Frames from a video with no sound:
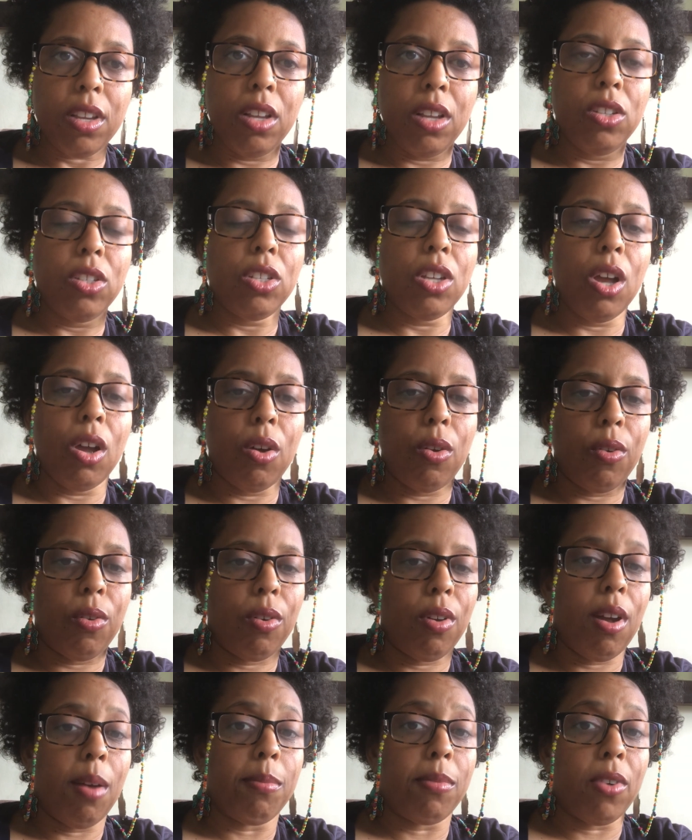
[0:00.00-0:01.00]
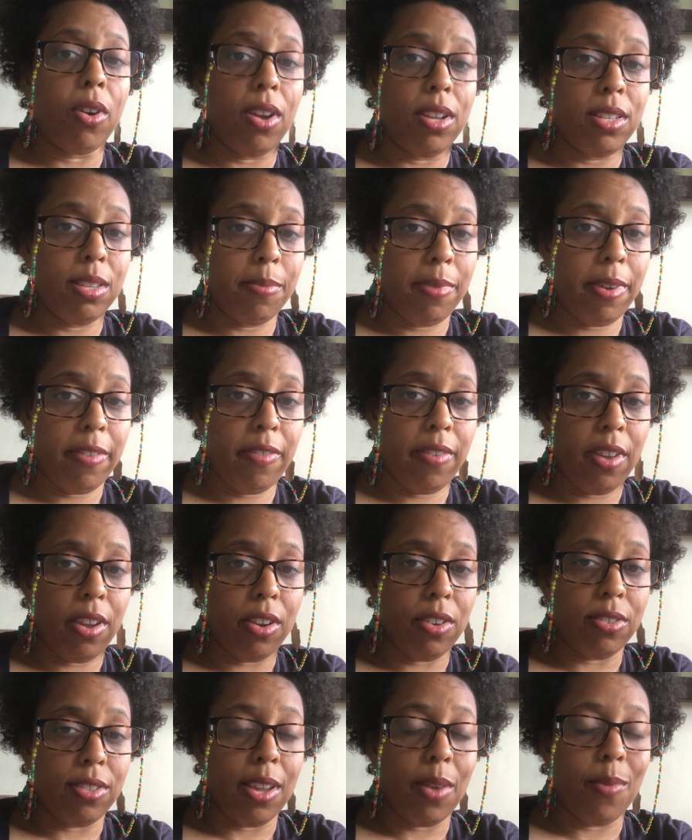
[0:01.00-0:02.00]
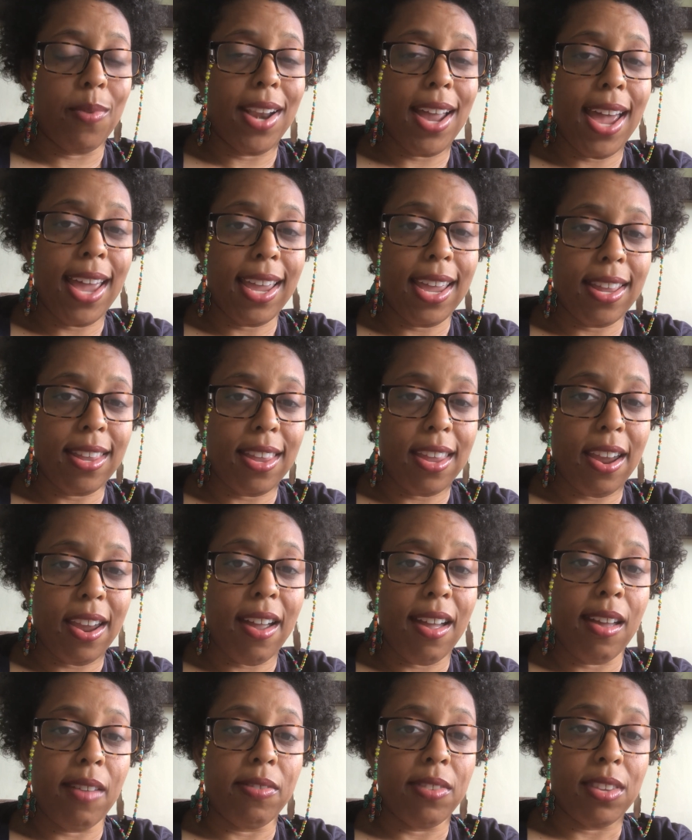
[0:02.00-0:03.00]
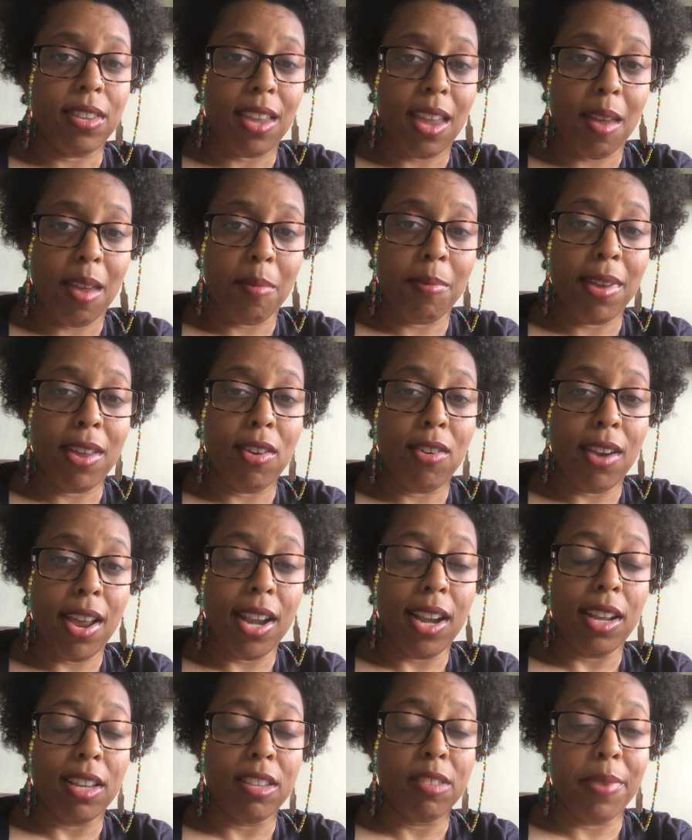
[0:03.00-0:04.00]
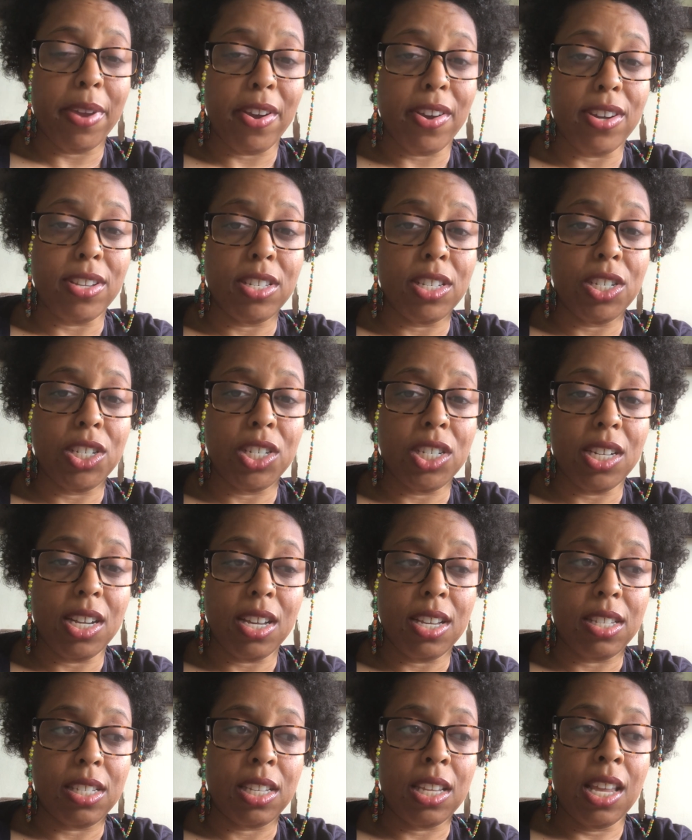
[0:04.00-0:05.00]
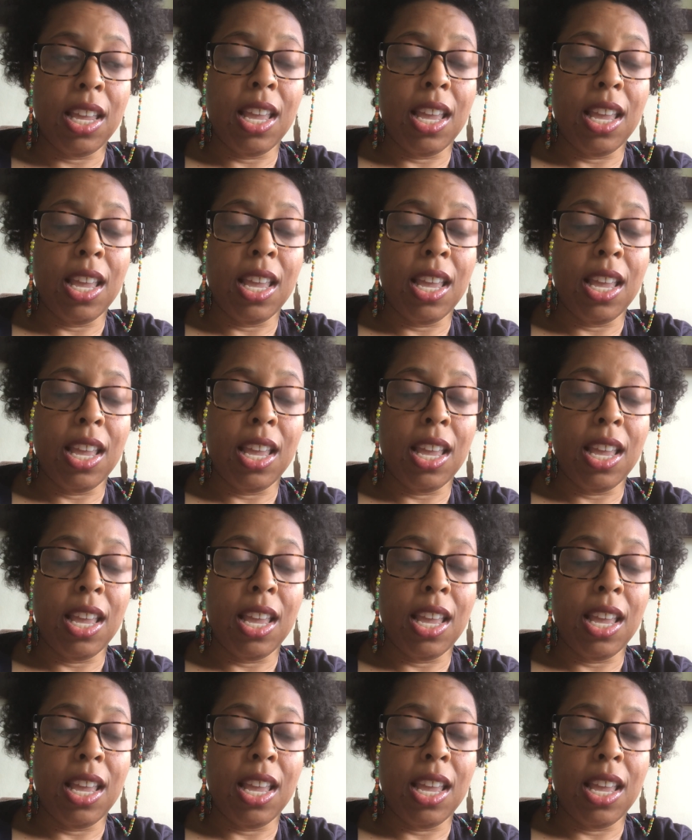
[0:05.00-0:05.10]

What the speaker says: So I'm crossing my fingers that when I get there, I have the same internet experience as she does.